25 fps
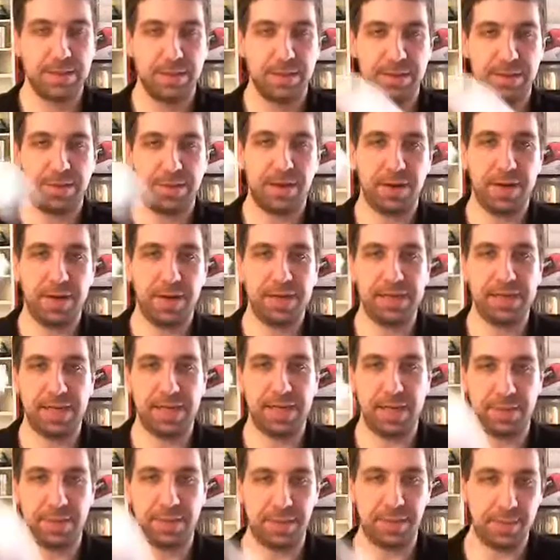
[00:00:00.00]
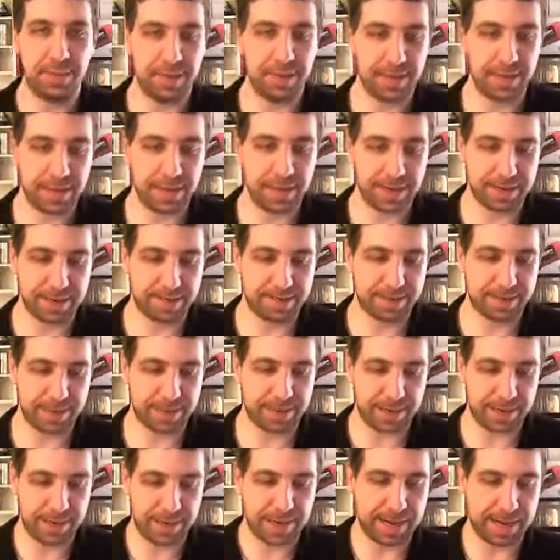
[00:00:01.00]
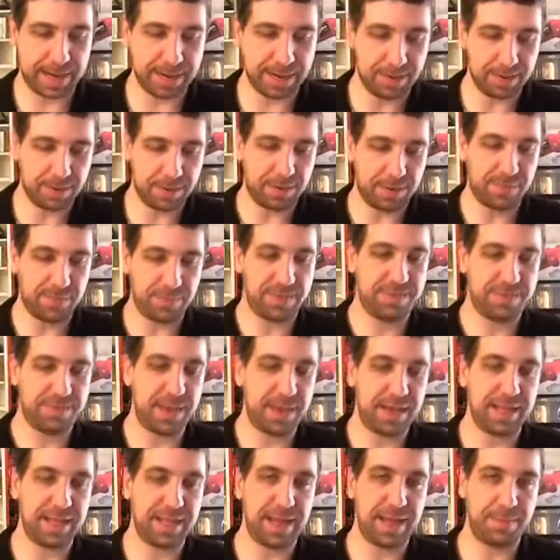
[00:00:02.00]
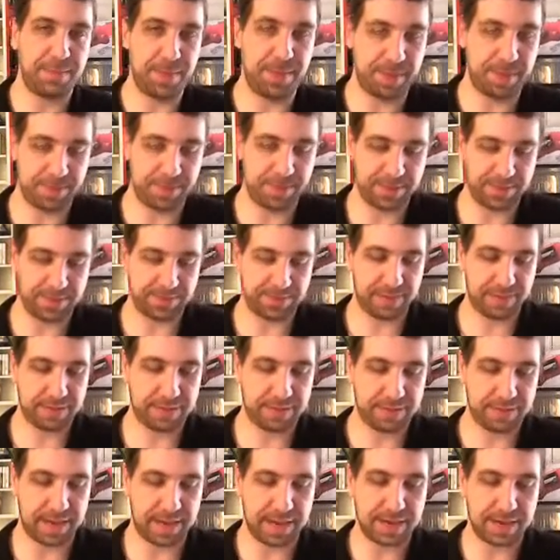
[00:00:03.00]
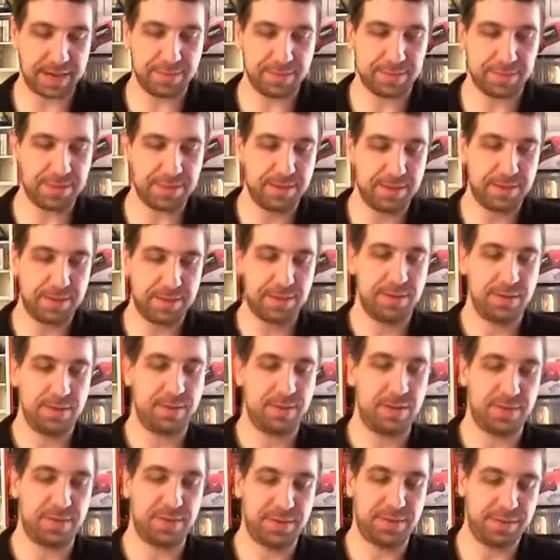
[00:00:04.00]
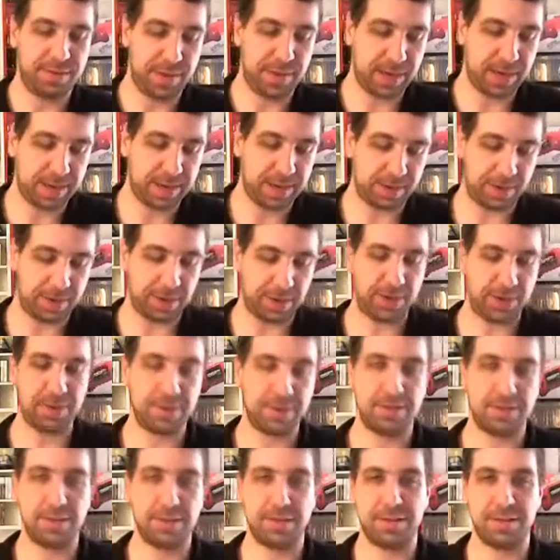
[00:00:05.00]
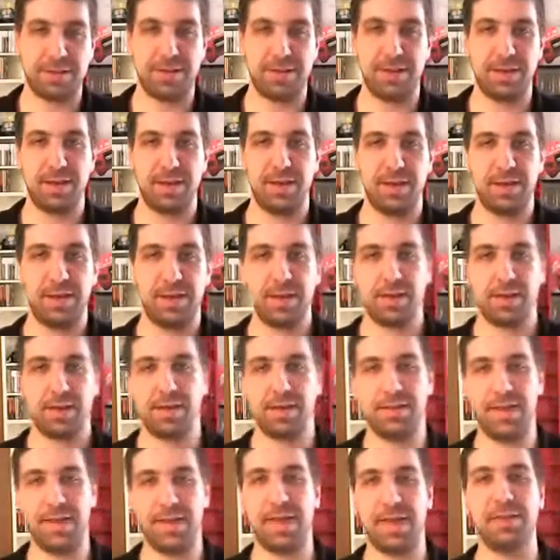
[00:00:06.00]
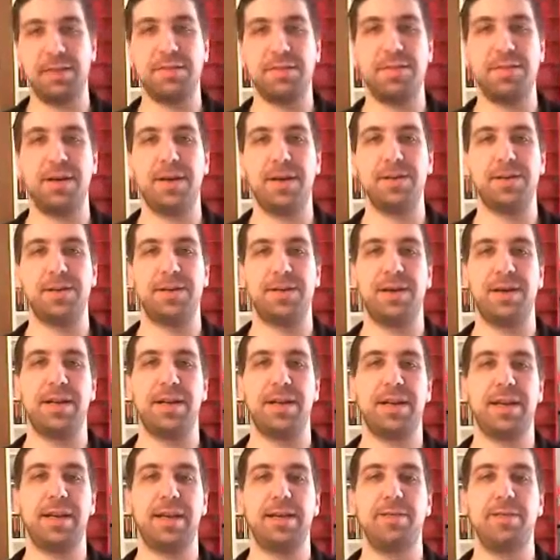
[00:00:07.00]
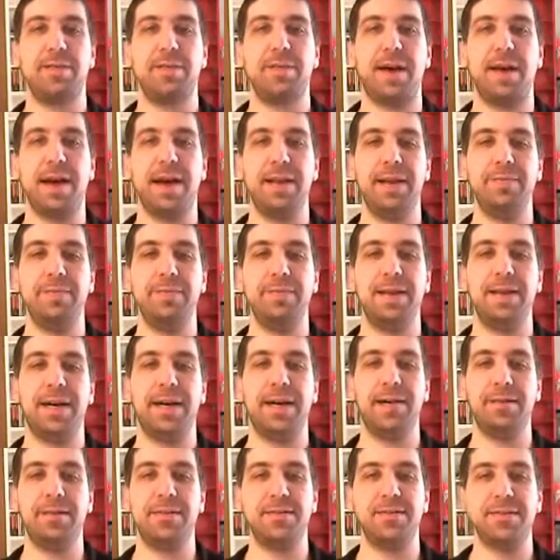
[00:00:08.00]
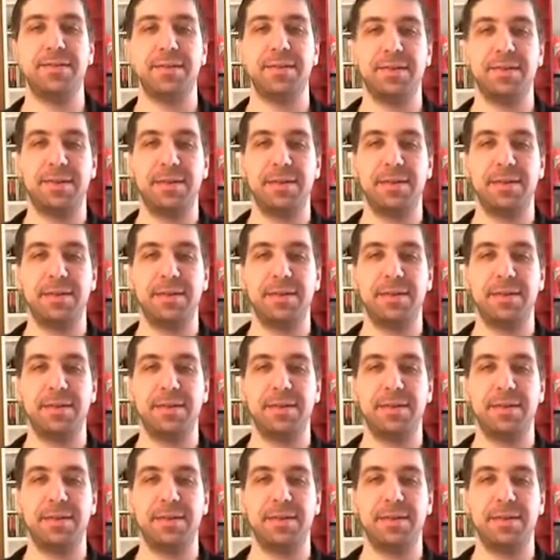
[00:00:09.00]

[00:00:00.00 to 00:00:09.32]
the dry sheet I threw in there, I don't know if it's making that big of a difference now, or if it's making it worse, because now smells are starting to combine themselves.